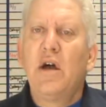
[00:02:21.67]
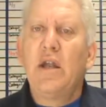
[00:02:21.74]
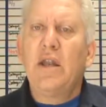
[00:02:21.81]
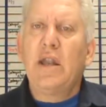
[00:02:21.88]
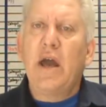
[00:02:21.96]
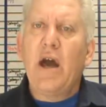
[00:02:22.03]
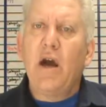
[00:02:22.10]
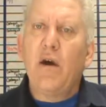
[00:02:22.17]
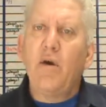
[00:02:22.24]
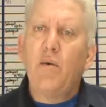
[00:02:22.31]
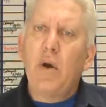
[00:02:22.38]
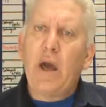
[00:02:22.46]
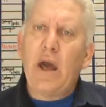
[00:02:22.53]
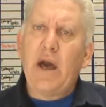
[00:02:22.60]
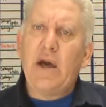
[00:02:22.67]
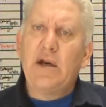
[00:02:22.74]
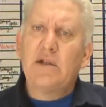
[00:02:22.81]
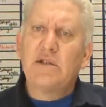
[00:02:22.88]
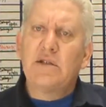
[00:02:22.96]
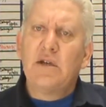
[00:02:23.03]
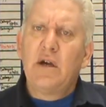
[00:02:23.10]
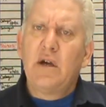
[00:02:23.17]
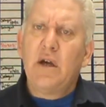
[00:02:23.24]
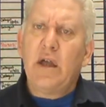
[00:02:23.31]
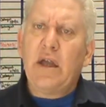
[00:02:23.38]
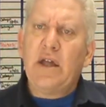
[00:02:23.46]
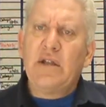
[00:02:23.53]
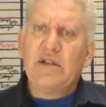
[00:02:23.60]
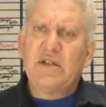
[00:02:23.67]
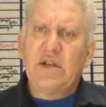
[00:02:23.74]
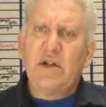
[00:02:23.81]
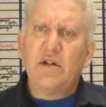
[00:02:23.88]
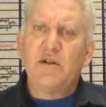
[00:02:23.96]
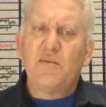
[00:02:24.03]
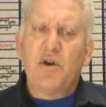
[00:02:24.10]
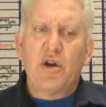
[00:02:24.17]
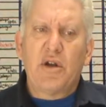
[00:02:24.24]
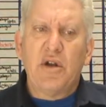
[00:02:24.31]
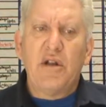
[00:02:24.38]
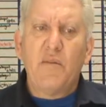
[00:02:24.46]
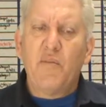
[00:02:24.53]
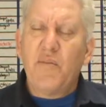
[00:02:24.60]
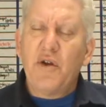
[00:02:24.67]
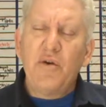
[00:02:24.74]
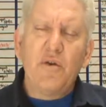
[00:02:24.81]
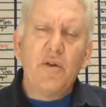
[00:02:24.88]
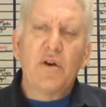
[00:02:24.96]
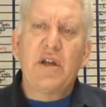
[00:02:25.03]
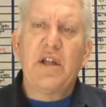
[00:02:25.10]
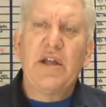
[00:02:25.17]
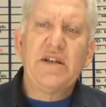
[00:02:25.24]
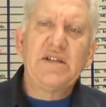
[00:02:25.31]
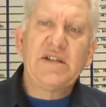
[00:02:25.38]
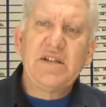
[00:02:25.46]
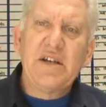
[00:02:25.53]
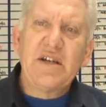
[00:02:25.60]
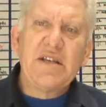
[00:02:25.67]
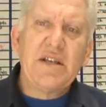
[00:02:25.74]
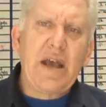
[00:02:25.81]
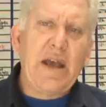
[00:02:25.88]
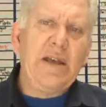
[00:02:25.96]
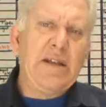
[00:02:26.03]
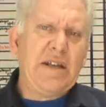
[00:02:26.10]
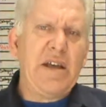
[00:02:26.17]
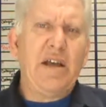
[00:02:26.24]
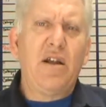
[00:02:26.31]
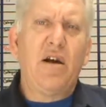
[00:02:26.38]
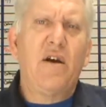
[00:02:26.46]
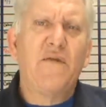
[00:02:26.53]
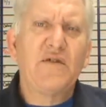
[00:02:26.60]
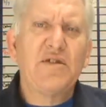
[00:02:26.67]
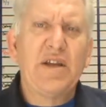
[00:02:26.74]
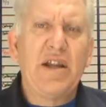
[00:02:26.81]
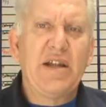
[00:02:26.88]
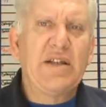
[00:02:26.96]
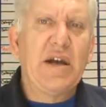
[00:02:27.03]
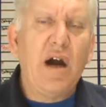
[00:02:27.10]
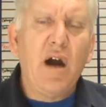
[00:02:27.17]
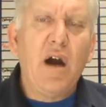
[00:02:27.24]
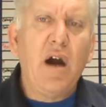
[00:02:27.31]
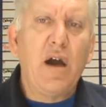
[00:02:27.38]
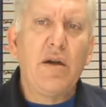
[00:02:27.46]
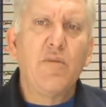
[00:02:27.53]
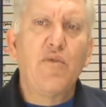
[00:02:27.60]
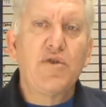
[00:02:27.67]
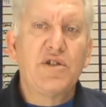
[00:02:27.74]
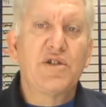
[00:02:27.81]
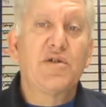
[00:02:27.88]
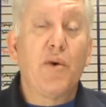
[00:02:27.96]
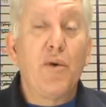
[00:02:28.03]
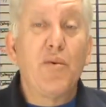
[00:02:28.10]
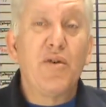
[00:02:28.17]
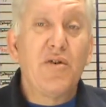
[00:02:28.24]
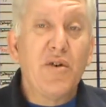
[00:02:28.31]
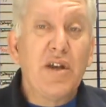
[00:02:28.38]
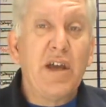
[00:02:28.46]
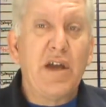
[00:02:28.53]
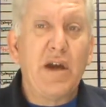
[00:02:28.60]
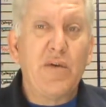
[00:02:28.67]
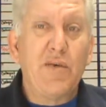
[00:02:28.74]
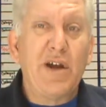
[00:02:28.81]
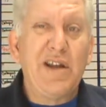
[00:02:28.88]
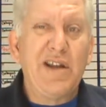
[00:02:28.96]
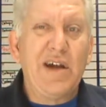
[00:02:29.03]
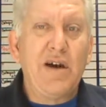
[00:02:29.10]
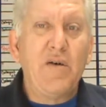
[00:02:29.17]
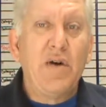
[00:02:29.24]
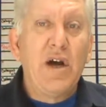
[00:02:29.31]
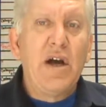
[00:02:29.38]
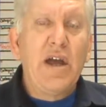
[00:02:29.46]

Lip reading: Now, as in a seller's market, they're looking at 6, 8, 10 offers at a time, which is what we're looking at right now.